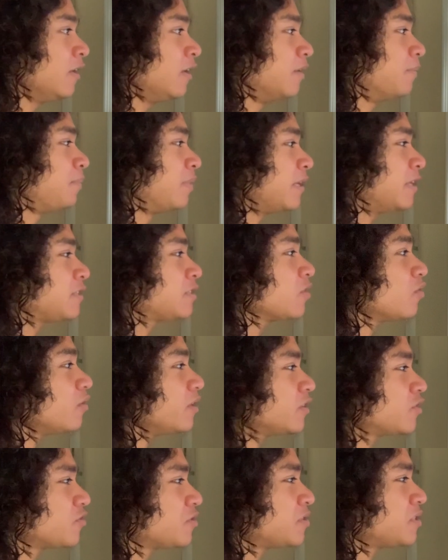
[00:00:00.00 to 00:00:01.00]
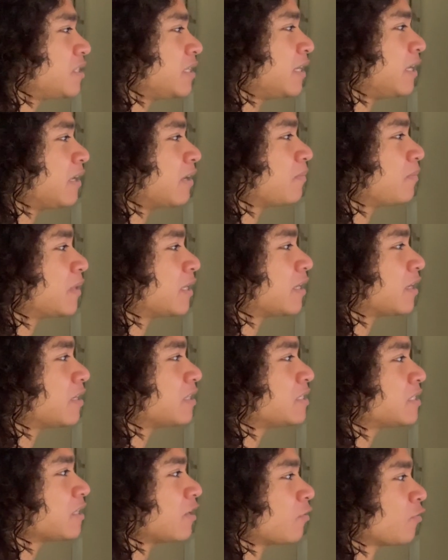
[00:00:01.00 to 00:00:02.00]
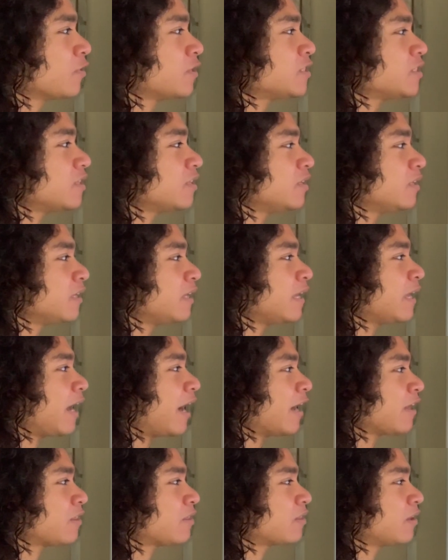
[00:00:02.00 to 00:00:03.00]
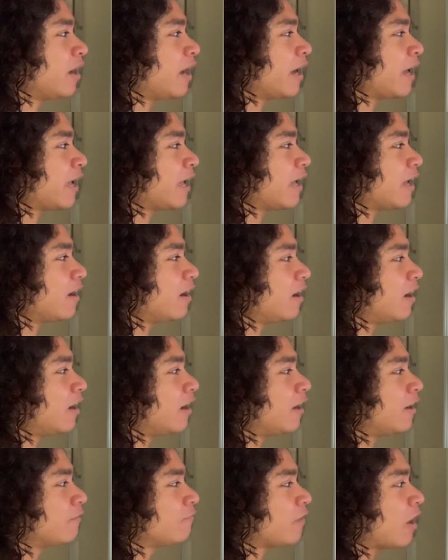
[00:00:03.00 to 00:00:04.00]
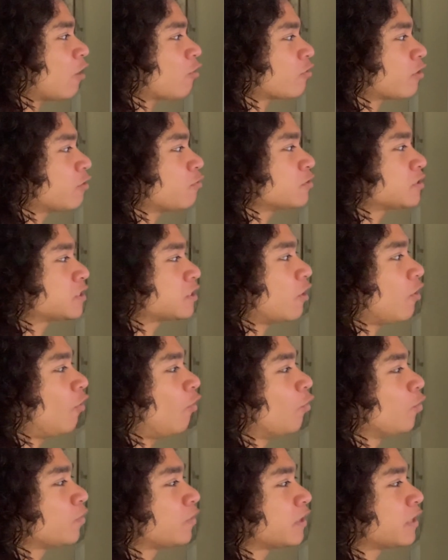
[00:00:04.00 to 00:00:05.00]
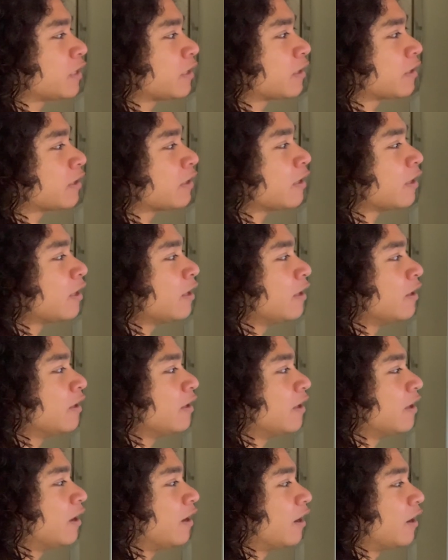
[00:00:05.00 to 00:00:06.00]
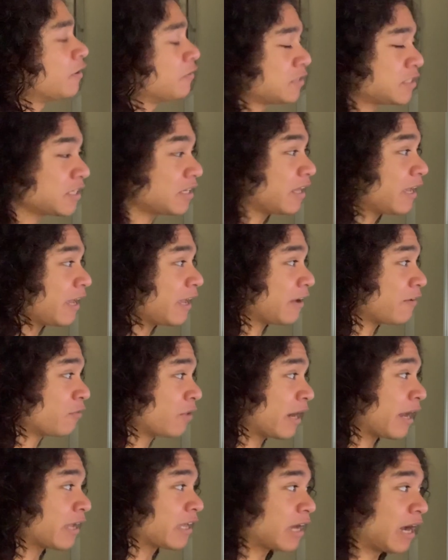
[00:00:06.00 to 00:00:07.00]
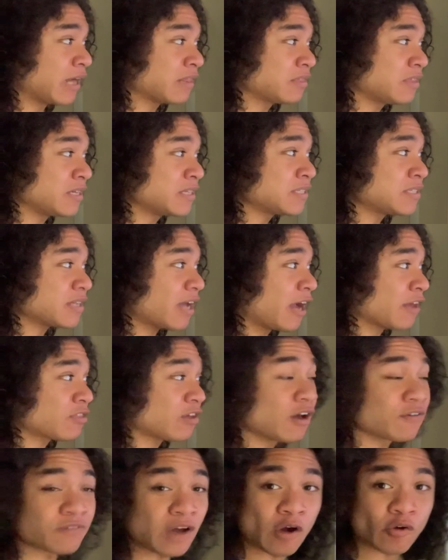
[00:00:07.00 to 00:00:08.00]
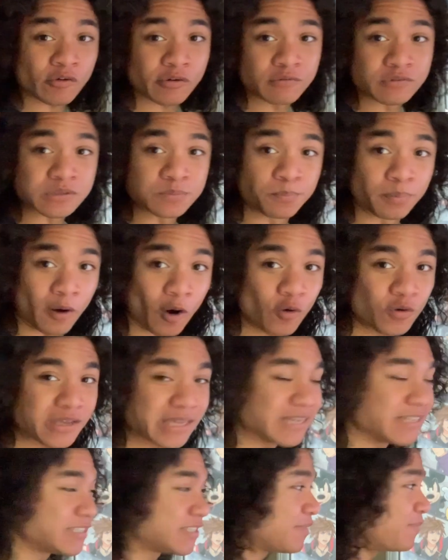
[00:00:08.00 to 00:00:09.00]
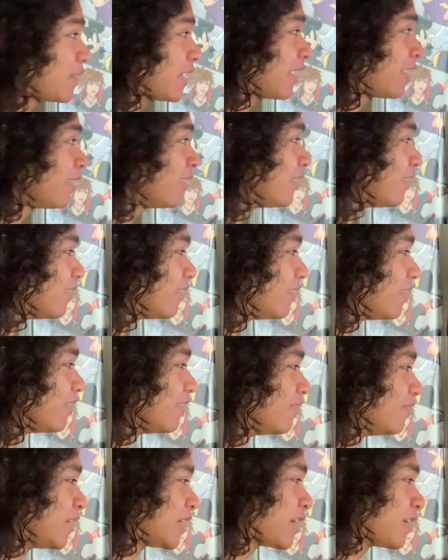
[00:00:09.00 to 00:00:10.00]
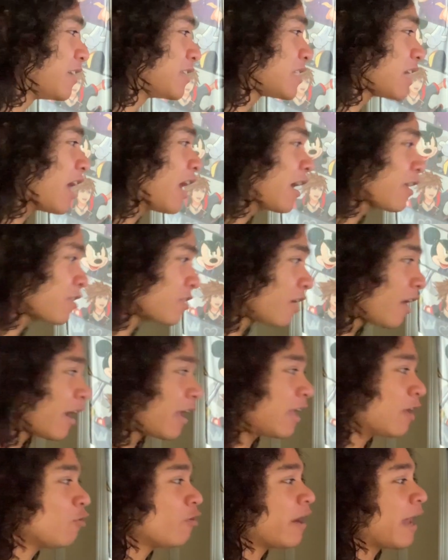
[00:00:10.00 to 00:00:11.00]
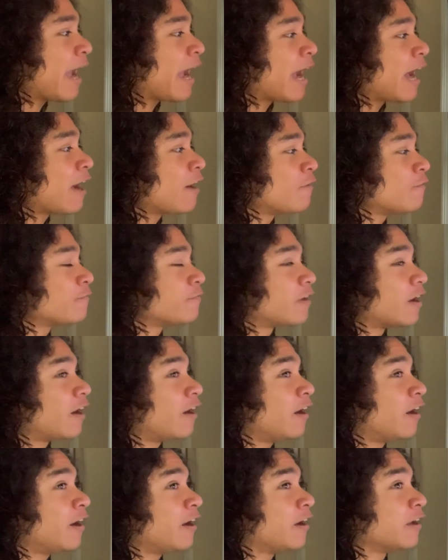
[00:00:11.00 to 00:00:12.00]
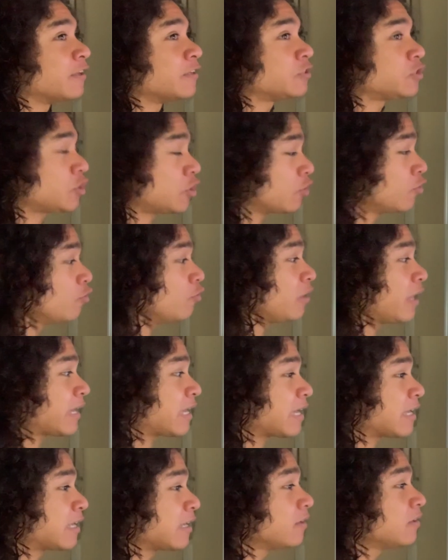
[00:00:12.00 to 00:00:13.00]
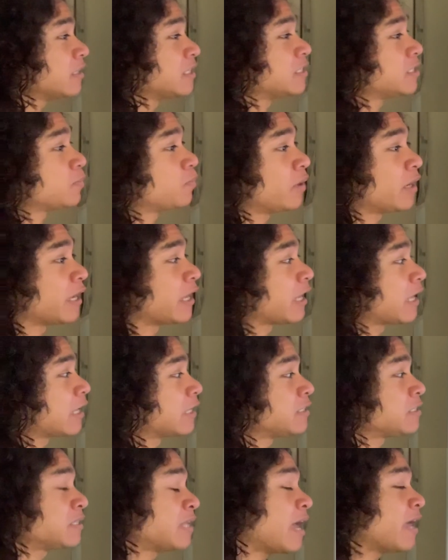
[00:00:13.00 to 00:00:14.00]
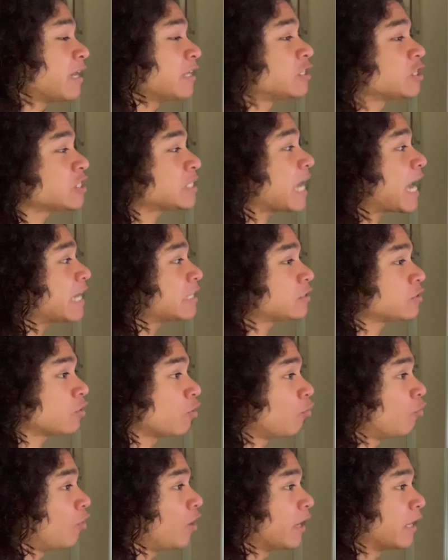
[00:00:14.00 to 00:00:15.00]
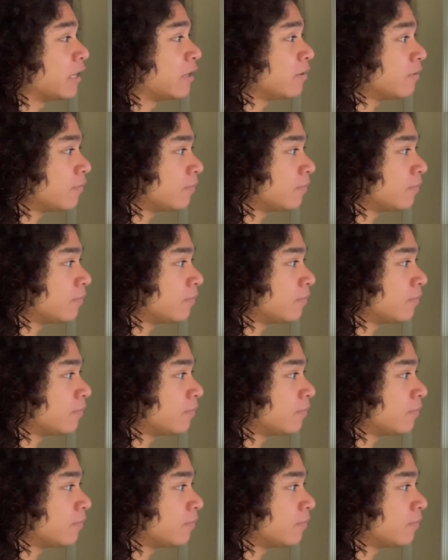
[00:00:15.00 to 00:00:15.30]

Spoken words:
But it's so interesting because originally I thought Valkyrie was only... Originally, when I got this, I thought Valkyrie was broken to me. Because I thought it would have 2 like Achilles, but instead it just has the 1.